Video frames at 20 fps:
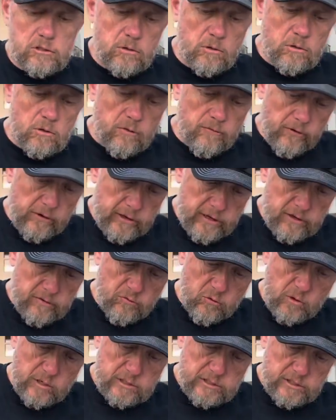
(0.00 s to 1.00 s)
going over our
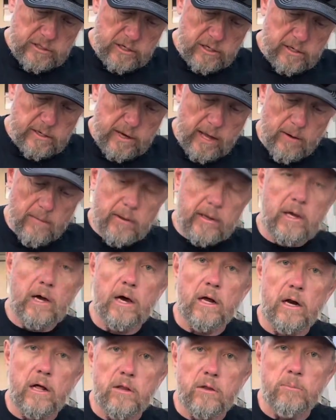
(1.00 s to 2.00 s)
invoice here. Now we
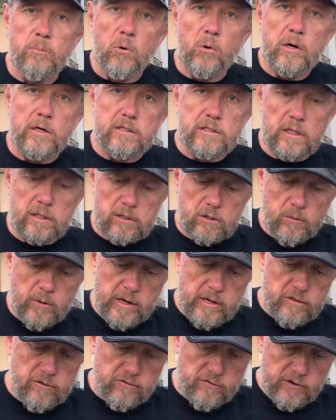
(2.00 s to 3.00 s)
got all the pork tucked away
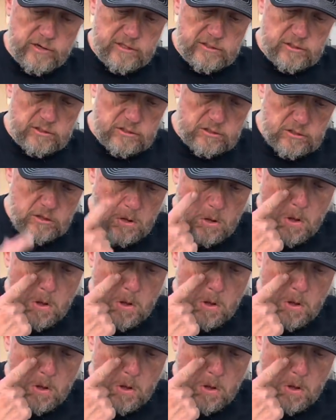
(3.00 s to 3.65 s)
in the freezers.